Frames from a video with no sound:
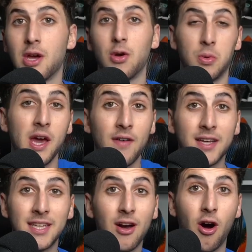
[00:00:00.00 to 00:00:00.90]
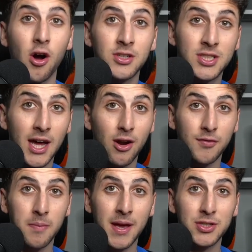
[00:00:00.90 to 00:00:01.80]
we have Isaiah Hartenstein off
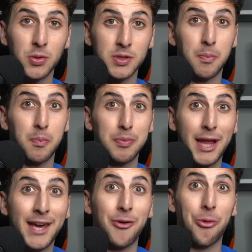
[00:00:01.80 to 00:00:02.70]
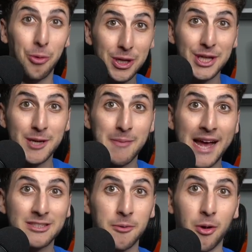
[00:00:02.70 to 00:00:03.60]
the bench who is playing really good
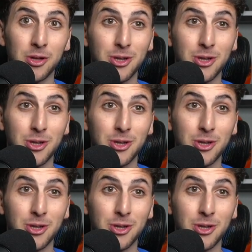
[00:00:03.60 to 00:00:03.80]
basketball.